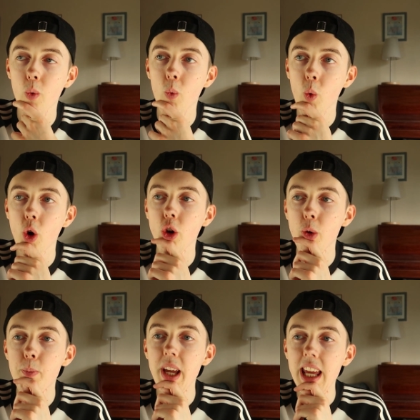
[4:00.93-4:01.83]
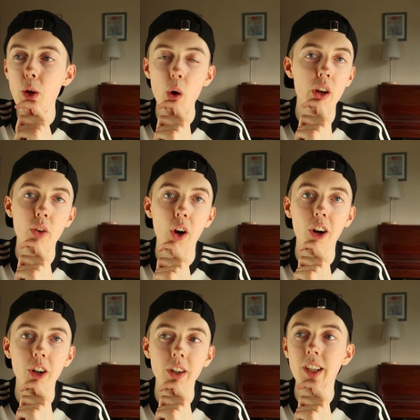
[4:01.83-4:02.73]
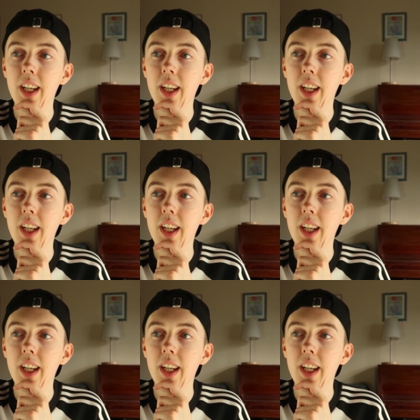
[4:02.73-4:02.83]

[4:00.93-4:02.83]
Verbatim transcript: would be one of her